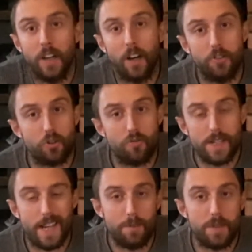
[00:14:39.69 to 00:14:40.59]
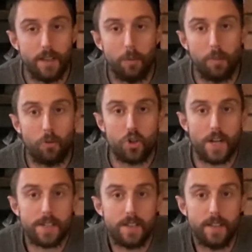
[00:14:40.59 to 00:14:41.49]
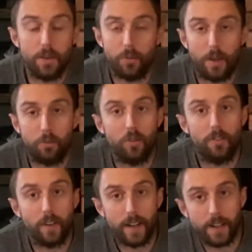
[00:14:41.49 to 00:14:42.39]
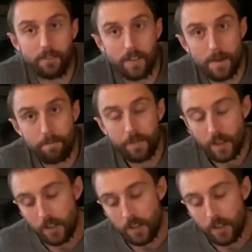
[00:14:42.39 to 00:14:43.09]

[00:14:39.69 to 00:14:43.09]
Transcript: and just retaped it a little bit more gently, and it was absolutely fine after that.